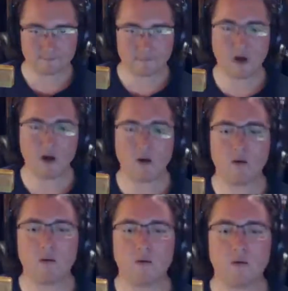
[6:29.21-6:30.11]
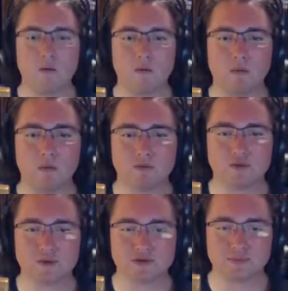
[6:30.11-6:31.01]
oh,
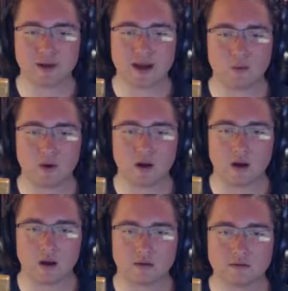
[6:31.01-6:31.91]
too much power.